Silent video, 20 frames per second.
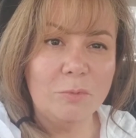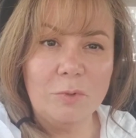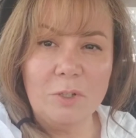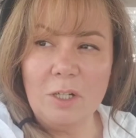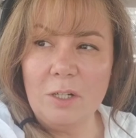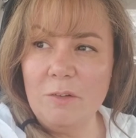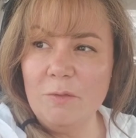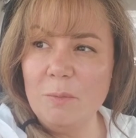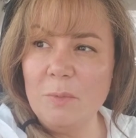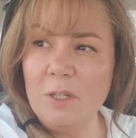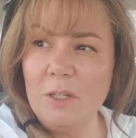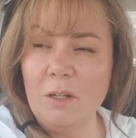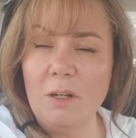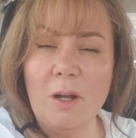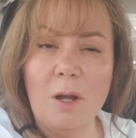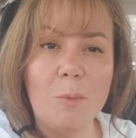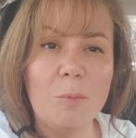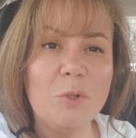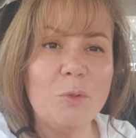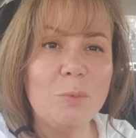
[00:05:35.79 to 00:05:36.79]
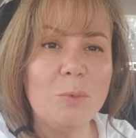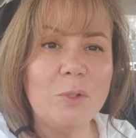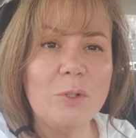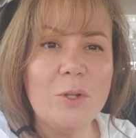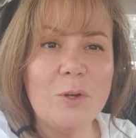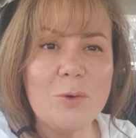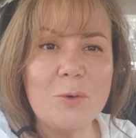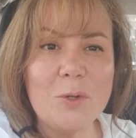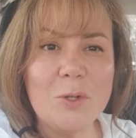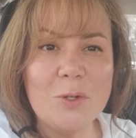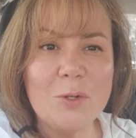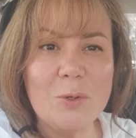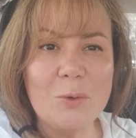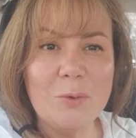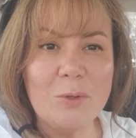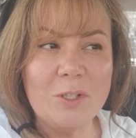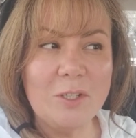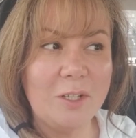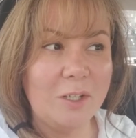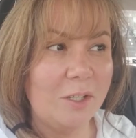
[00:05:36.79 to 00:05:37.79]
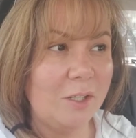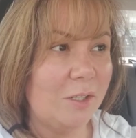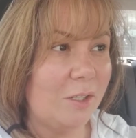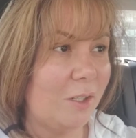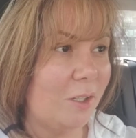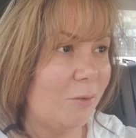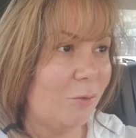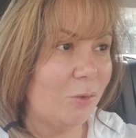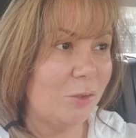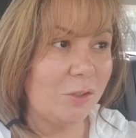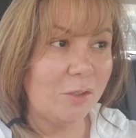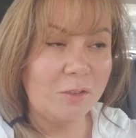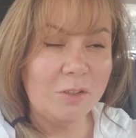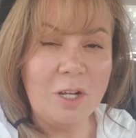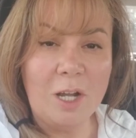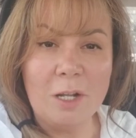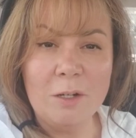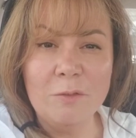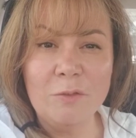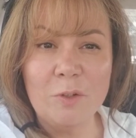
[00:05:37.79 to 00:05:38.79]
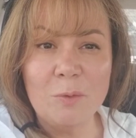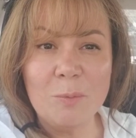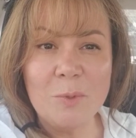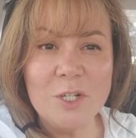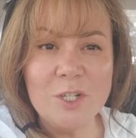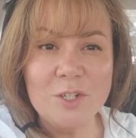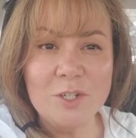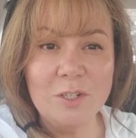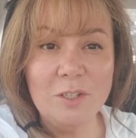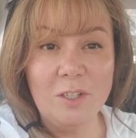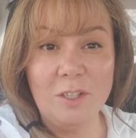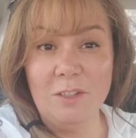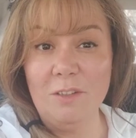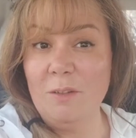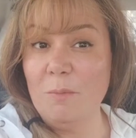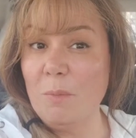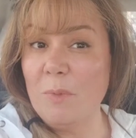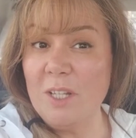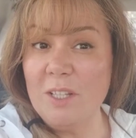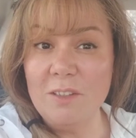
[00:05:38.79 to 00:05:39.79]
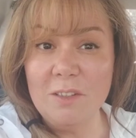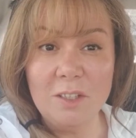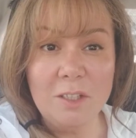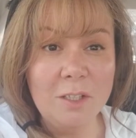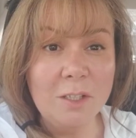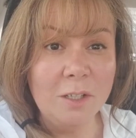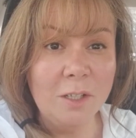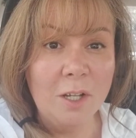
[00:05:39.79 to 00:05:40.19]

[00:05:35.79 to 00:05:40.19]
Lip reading: leave me a comment below, you know, and I'm gonna give you this guy information. He's amazing.